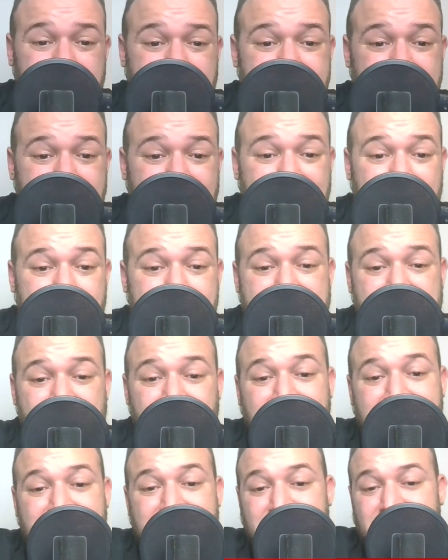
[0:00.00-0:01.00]
the club this
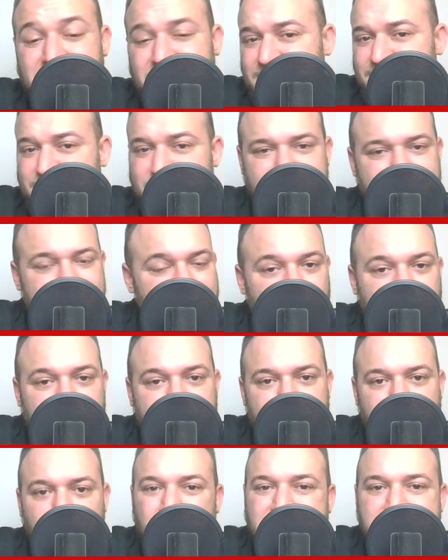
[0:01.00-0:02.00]
winter? Look,
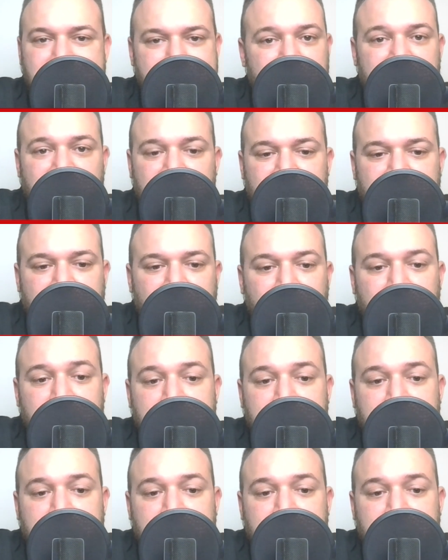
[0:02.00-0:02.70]
we still don't know.